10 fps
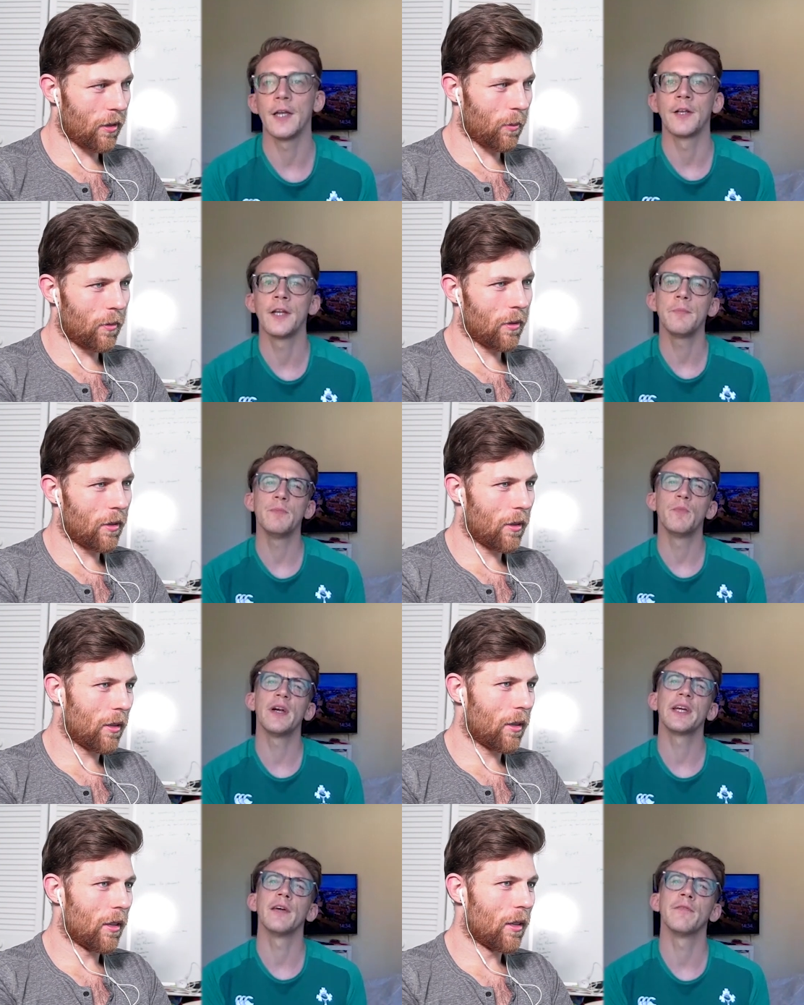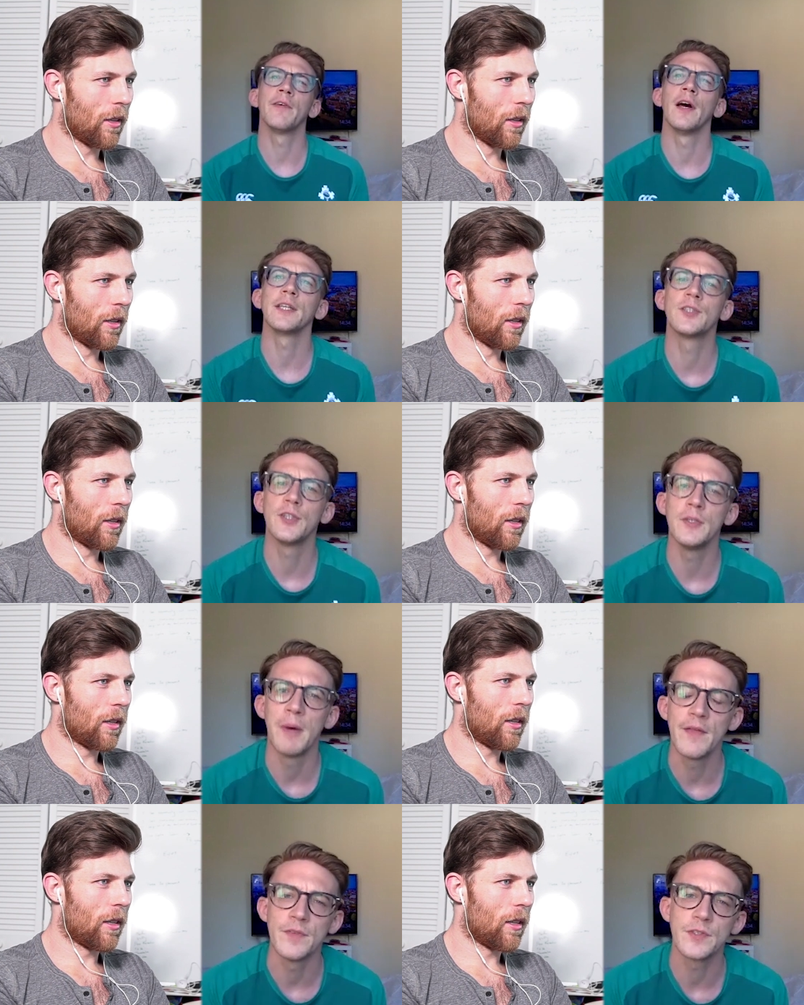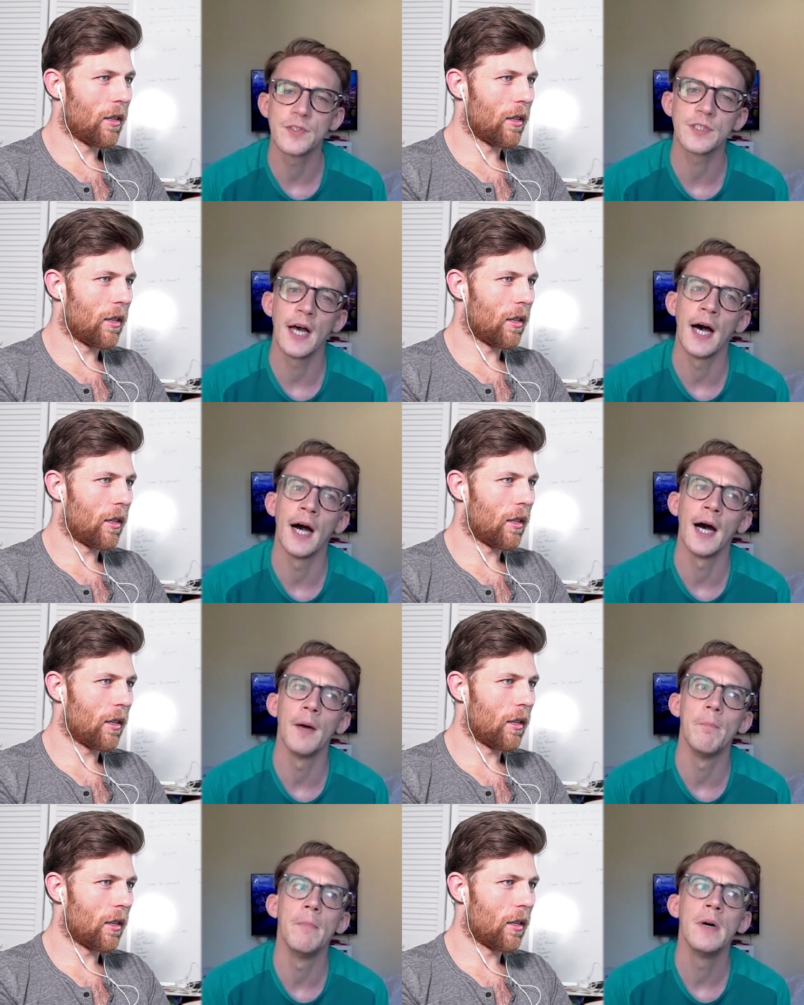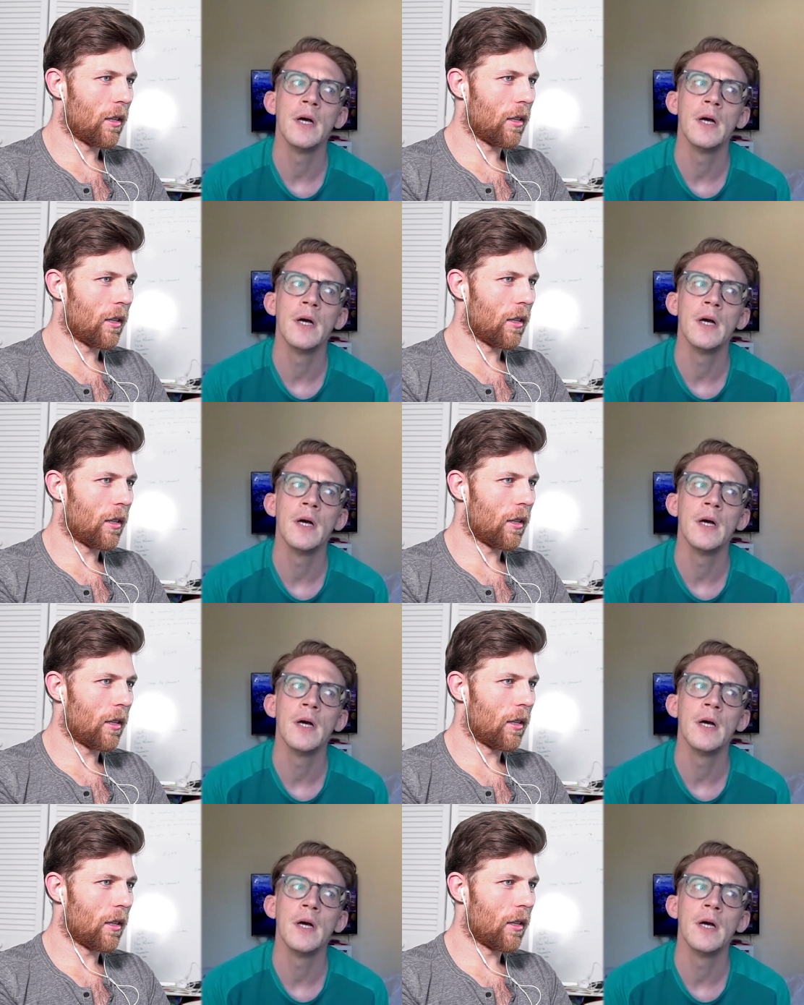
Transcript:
Speaker 1: Yeah, I'd only been wearing it for like two months. Um,